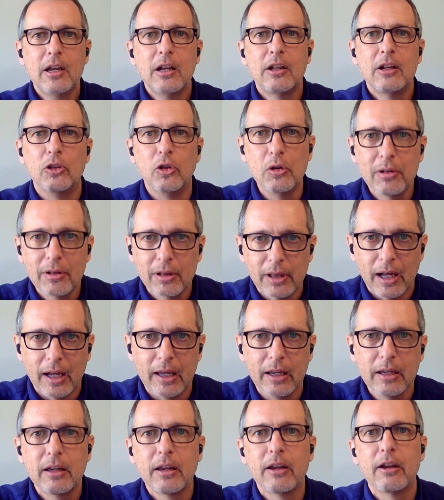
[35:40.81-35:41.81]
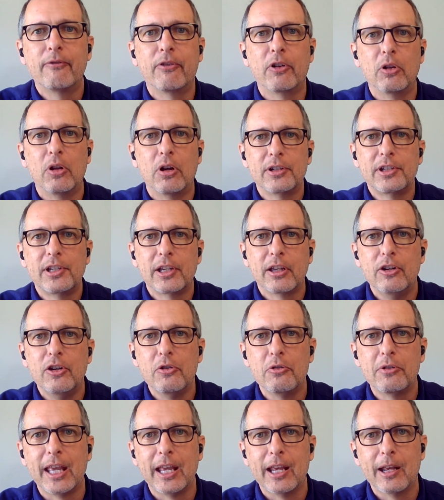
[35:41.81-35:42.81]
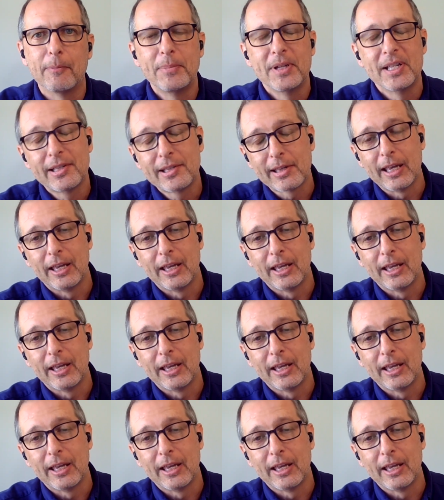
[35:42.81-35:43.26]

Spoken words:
look like for launching a new campus,